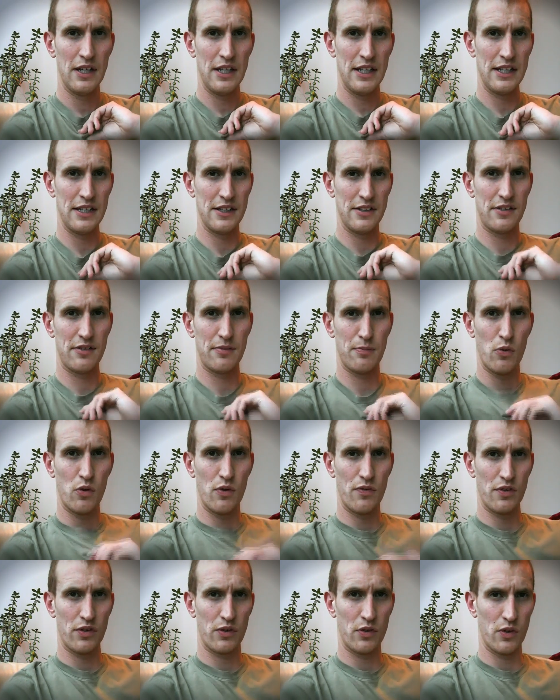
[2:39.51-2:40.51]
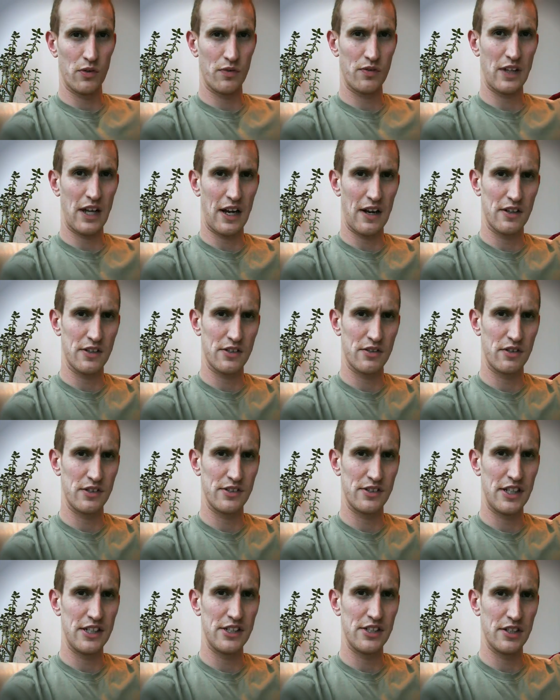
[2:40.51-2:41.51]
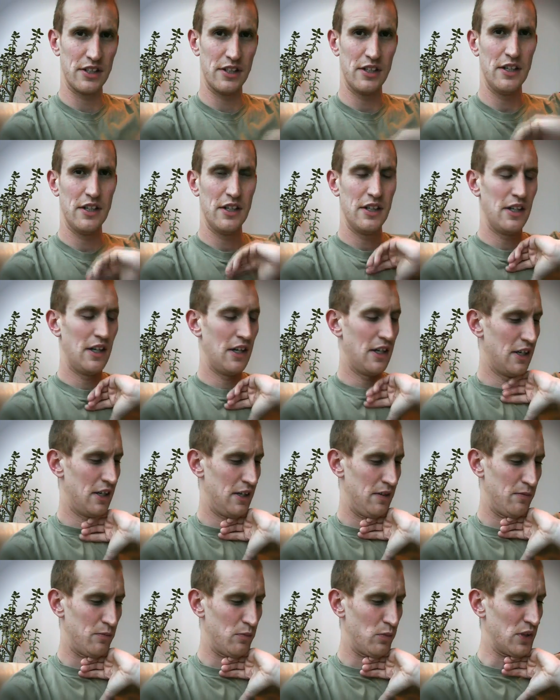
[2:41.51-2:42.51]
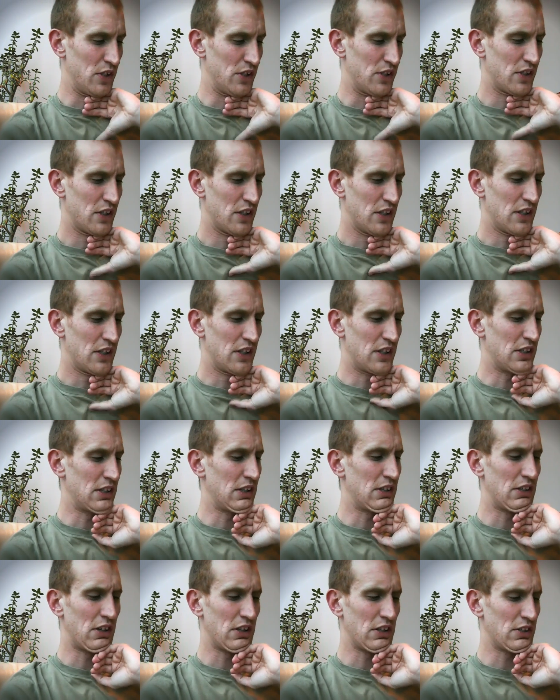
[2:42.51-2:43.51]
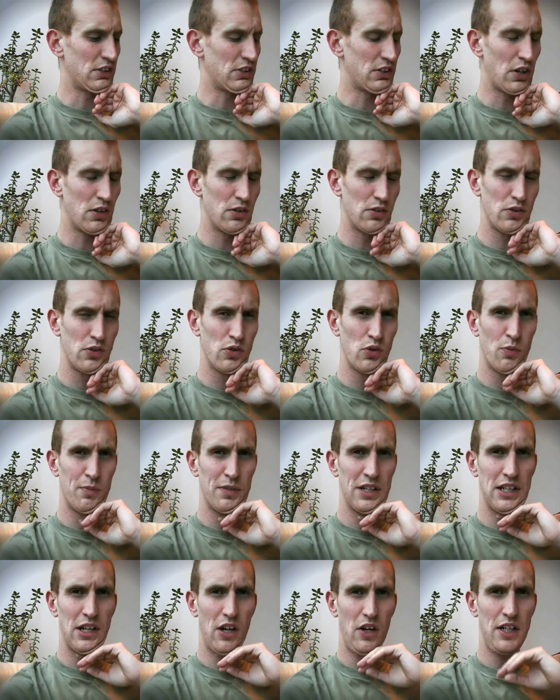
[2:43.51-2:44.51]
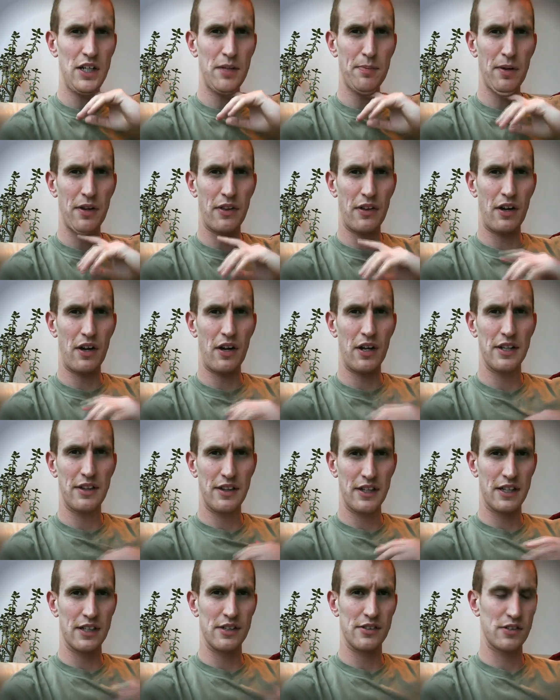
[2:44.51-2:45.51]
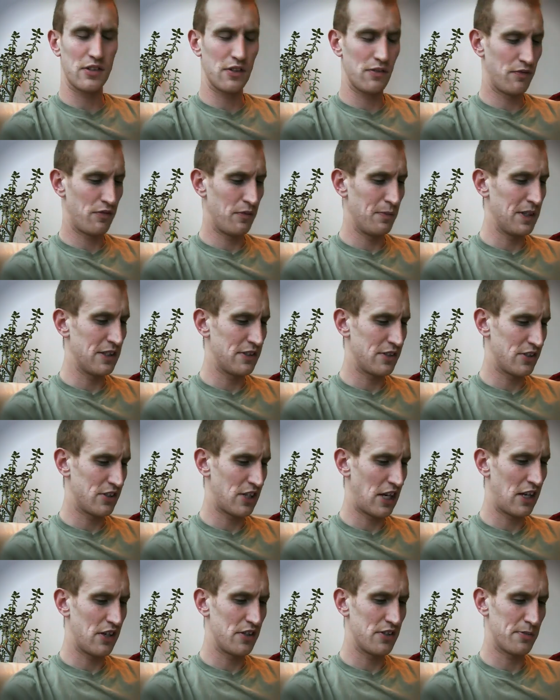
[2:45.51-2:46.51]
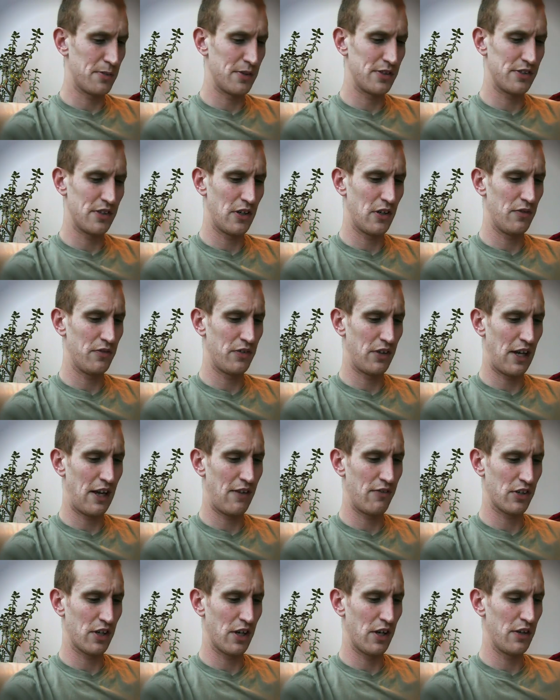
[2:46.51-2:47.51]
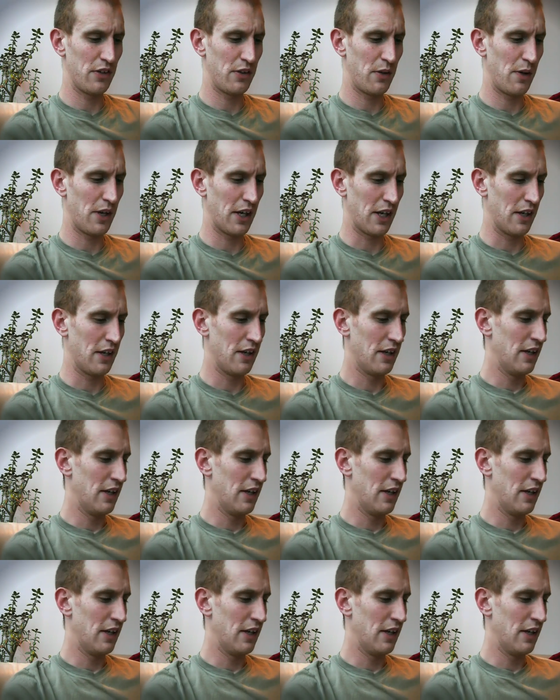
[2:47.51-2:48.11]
It's more of a sort of characterization, which I don't normally like, but that I think it's good for me to challenge myself to have a go at doing it.